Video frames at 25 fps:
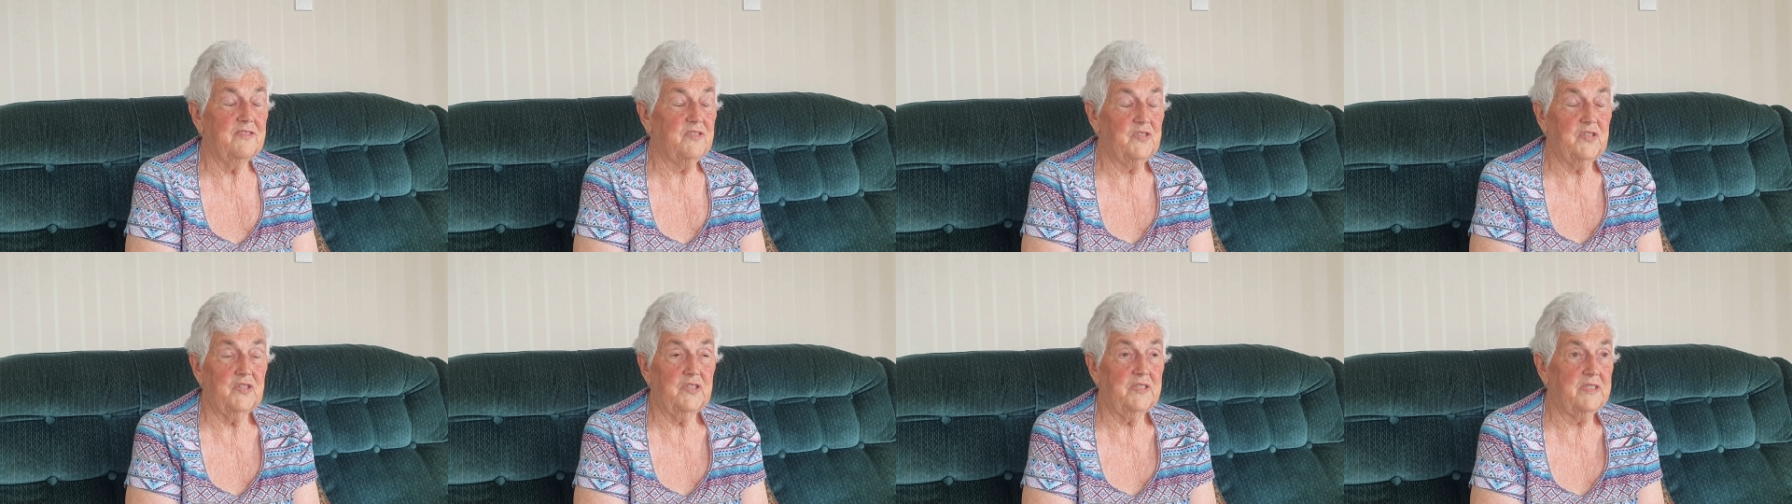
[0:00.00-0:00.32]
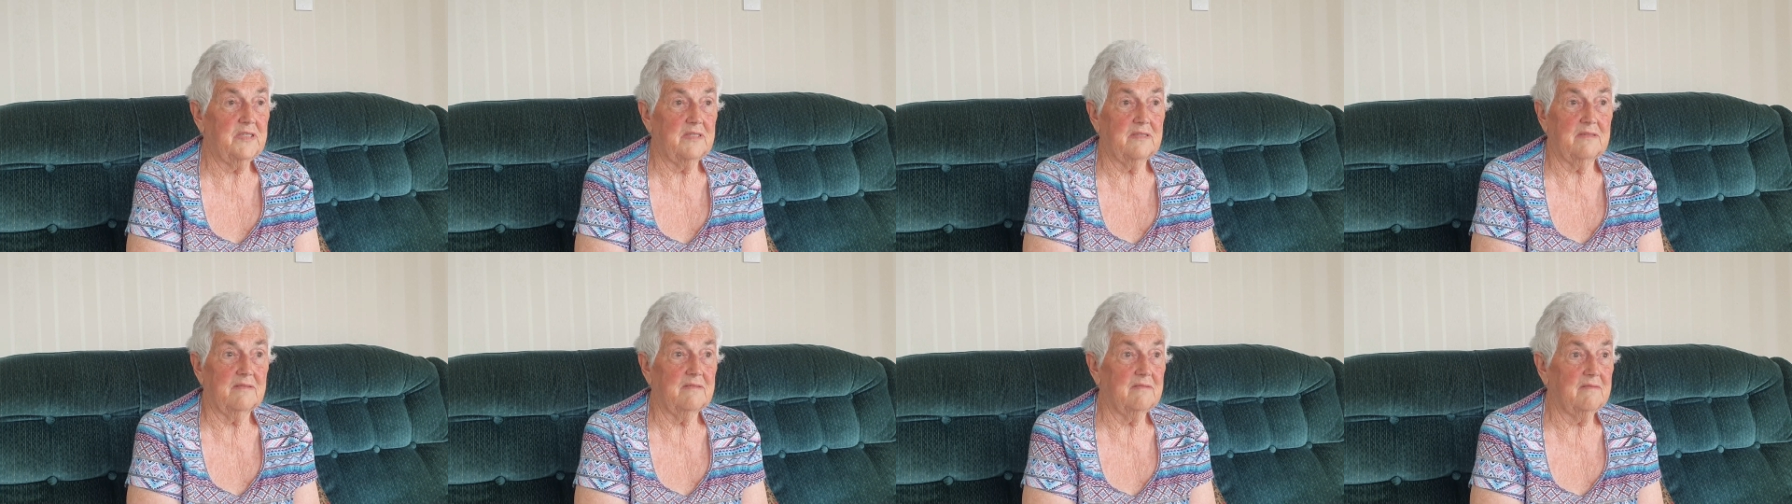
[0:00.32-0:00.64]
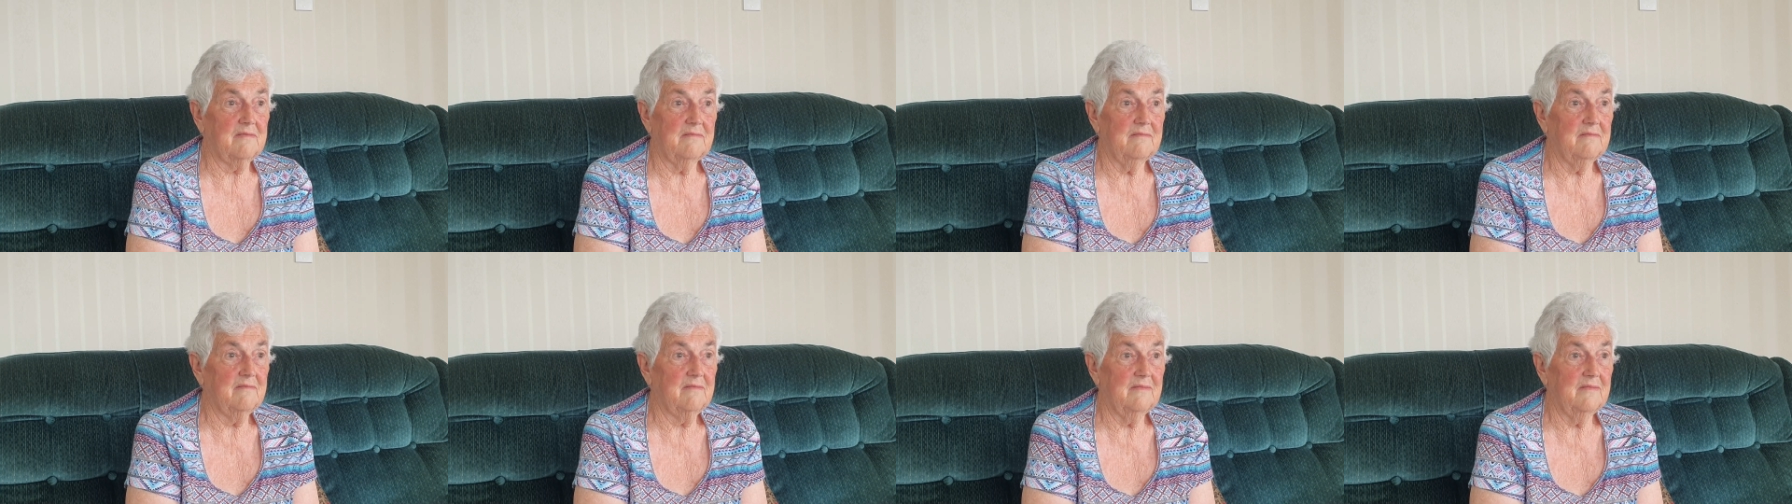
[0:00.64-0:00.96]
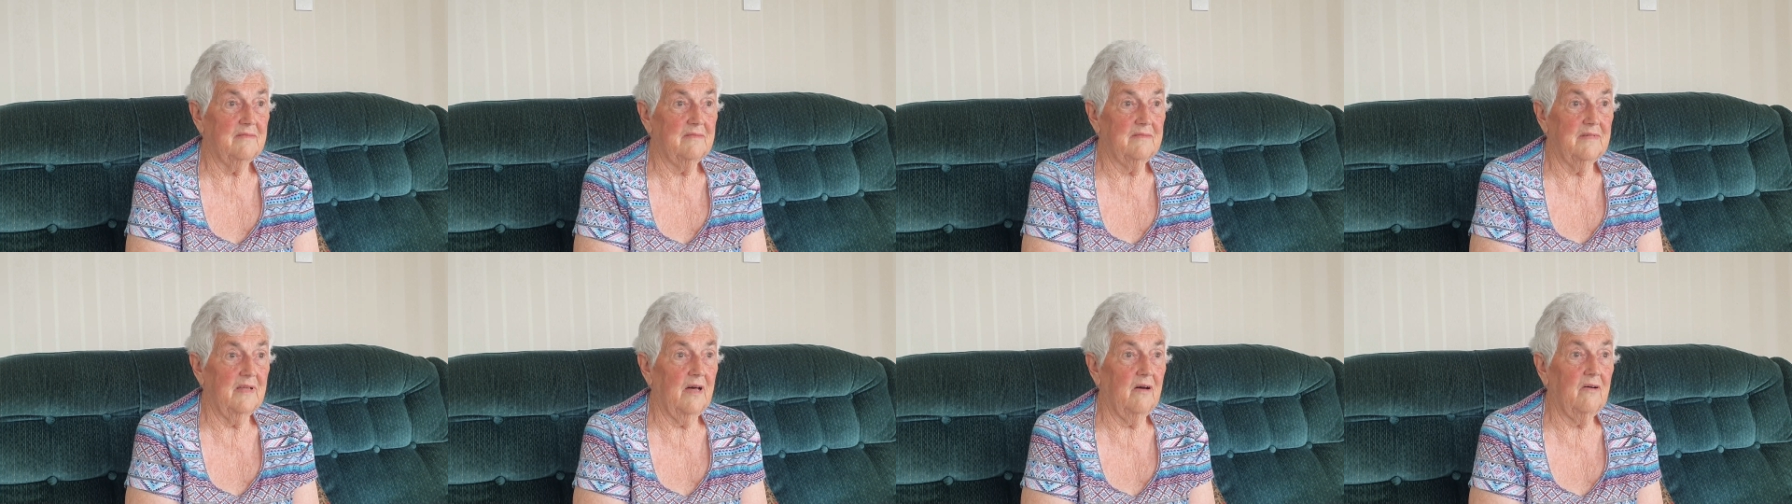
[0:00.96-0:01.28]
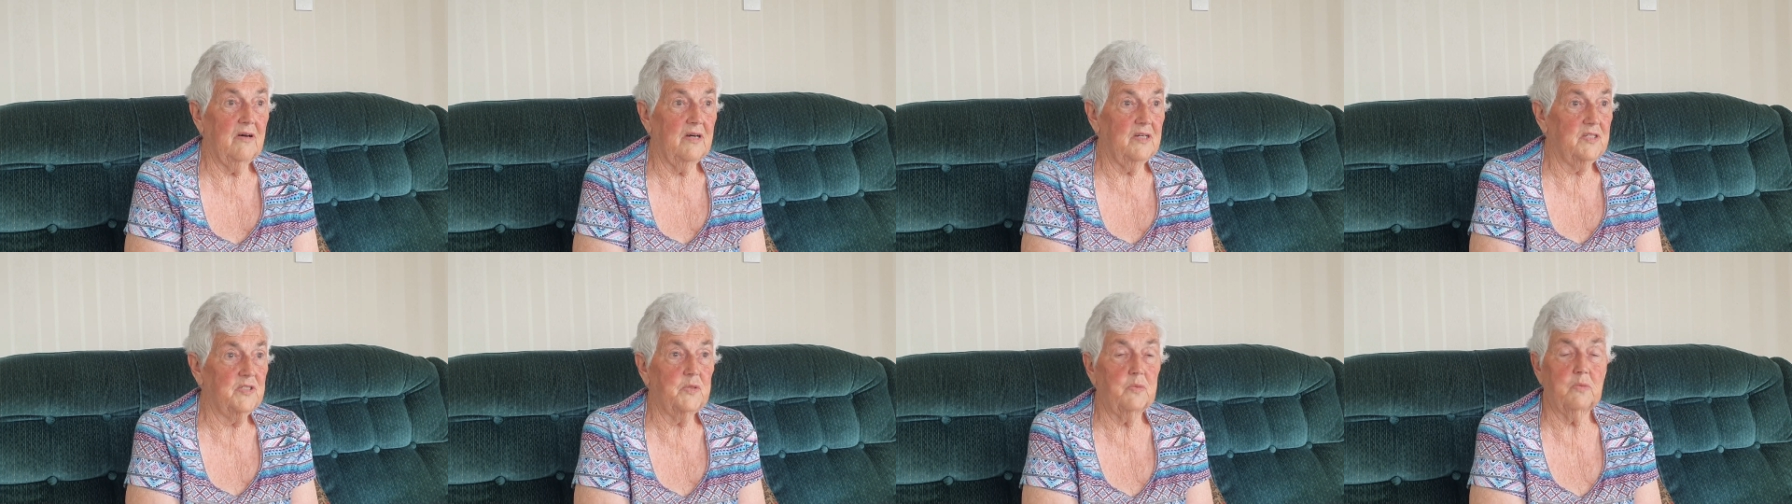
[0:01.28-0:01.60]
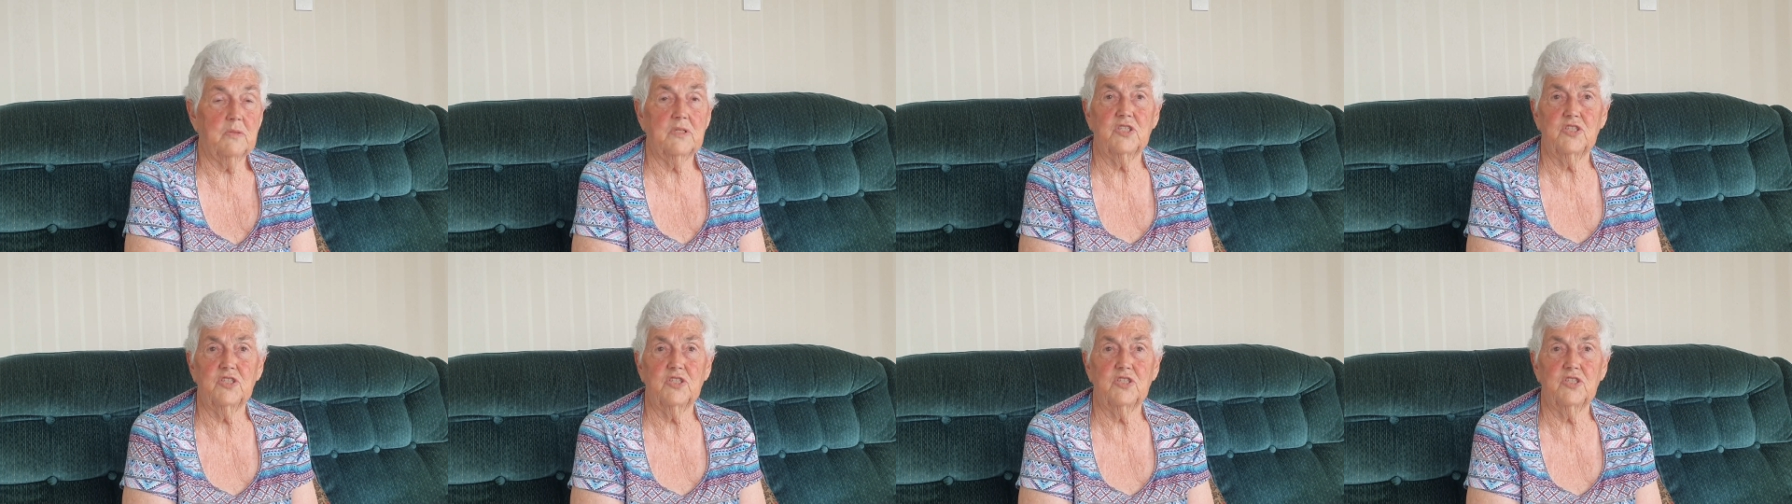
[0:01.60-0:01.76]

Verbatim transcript: just eyes were